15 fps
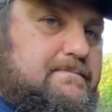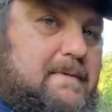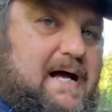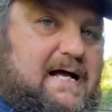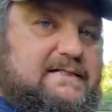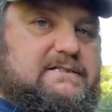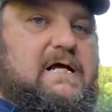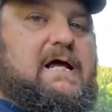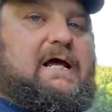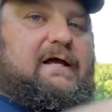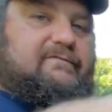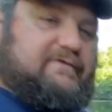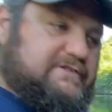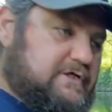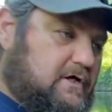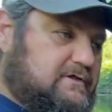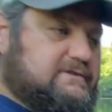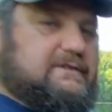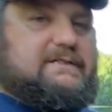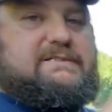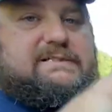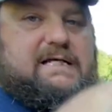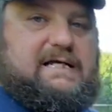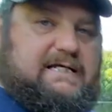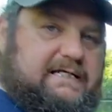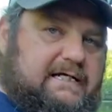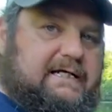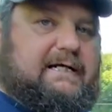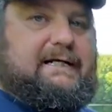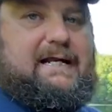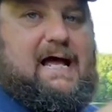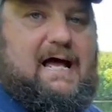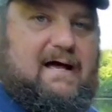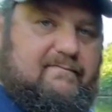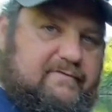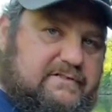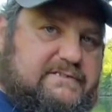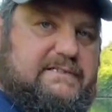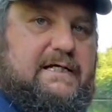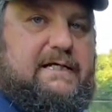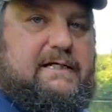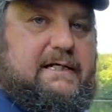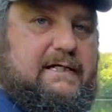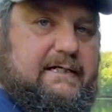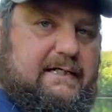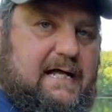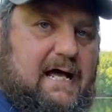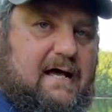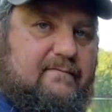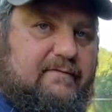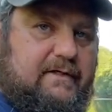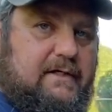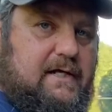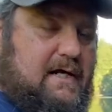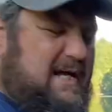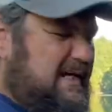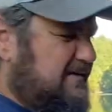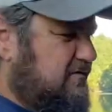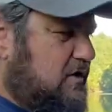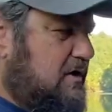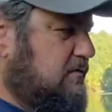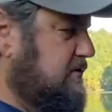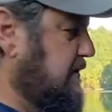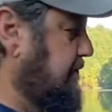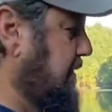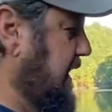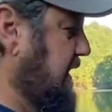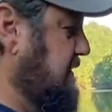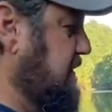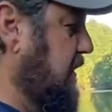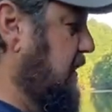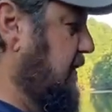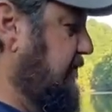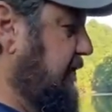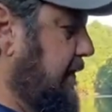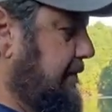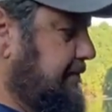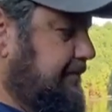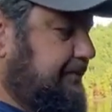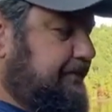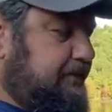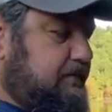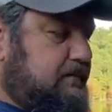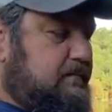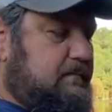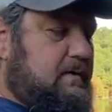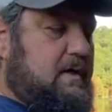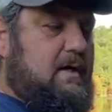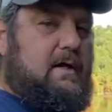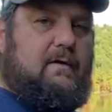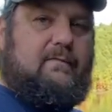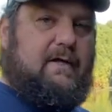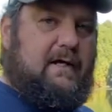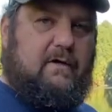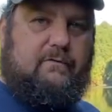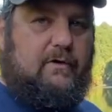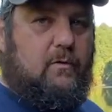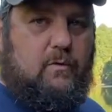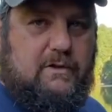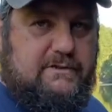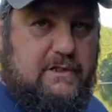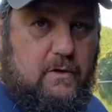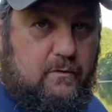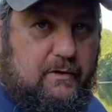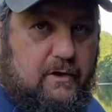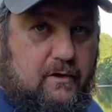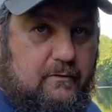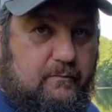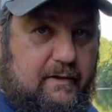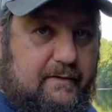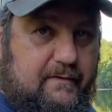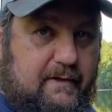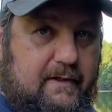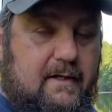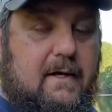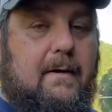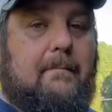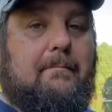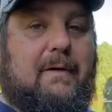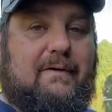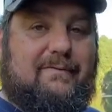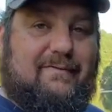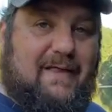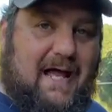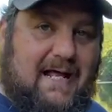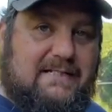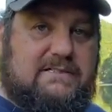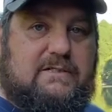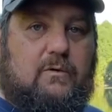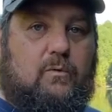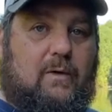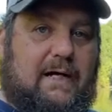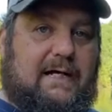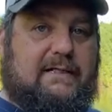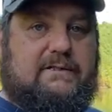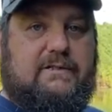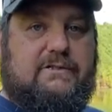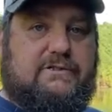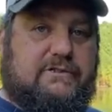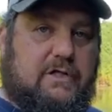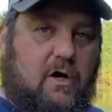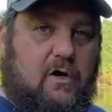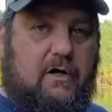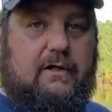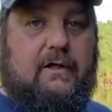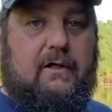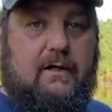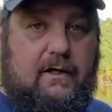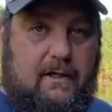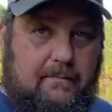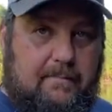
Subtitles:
bites. If it's constantly sinking and diving, it throws the bass off. They don't know what's going on with it. But that's the way to start a